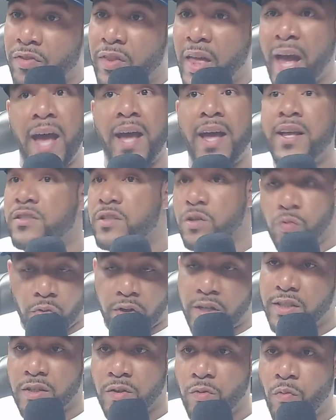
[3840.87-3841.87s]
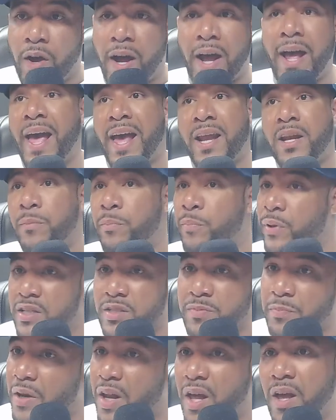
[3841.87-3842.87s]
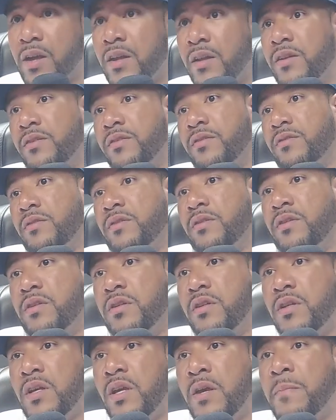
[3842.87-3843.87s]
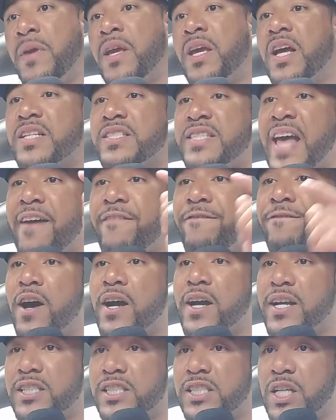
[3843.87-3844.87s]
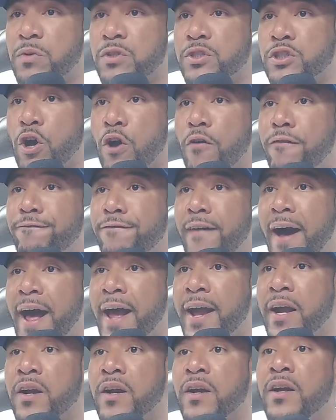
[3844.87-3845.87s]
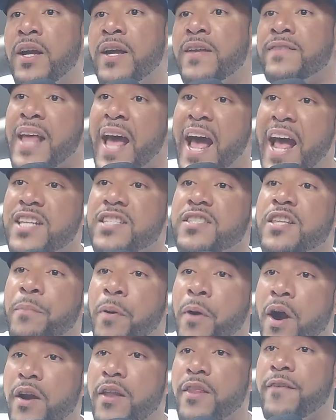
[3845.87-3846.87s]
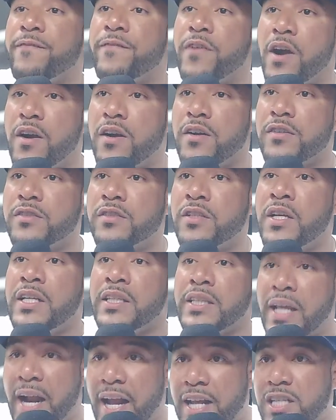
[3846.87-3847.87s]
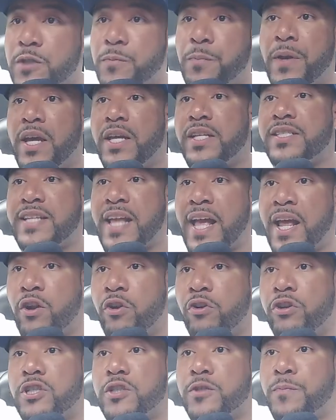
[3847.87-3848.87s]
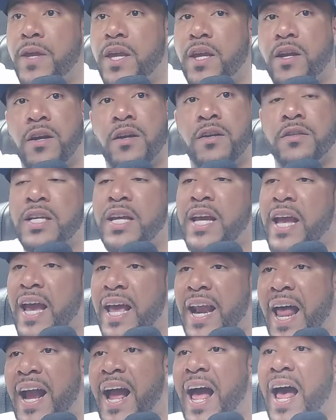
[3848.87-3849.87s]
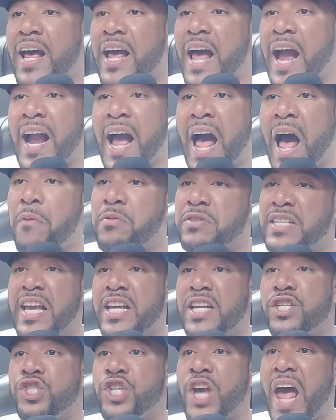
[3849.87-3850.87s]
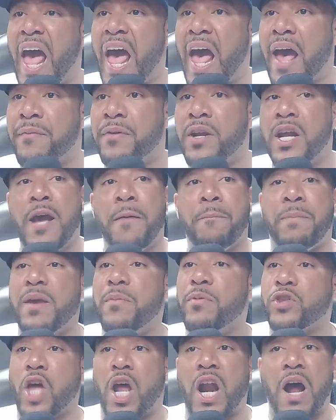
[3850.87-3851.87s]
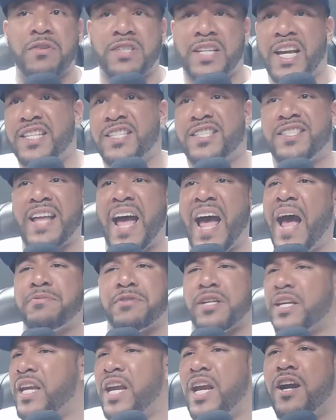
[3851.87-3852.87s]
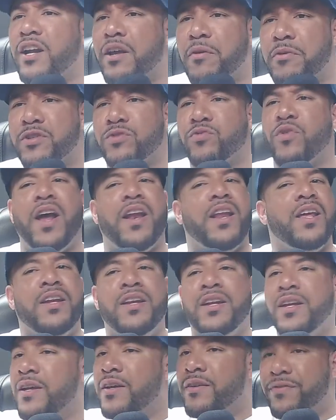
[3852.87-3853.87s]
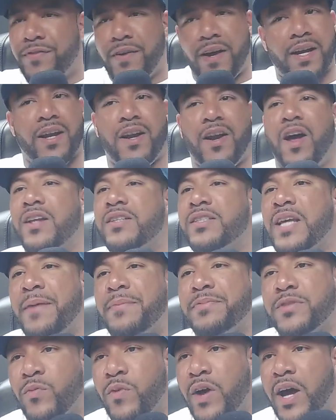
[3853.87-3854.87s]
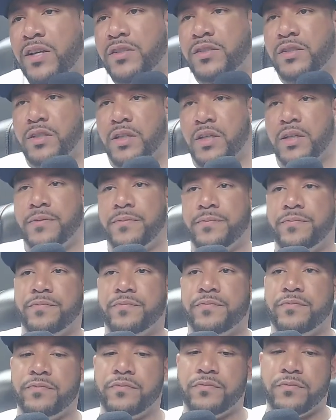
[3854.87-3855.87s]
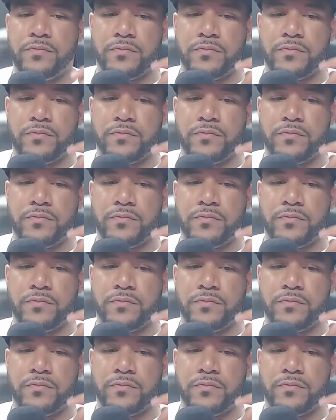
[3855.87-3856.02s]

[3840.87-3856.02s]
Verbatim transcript: That is the reason why I had to piss blood. Because that fucking shit was so fire. That's the part of the verse that I spit standing on the speakers, and I was getting jabbed. People thought I was getting stabbed. Security was running. When you fucking said all that types Robbie of wild Joe shit. Line. Oh.